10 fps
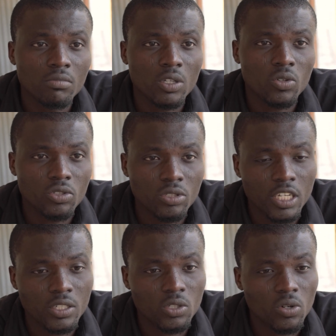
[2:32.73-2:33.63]
because
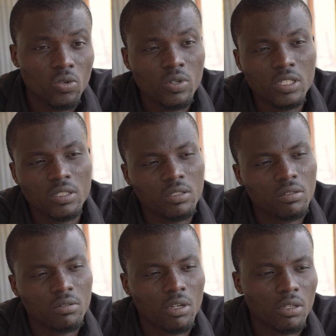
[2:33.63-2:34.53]
there is
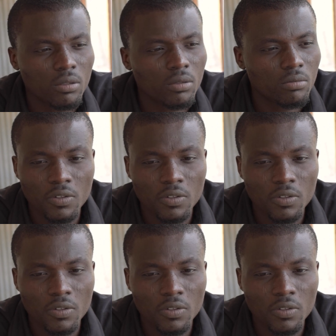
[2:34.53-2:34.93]
always like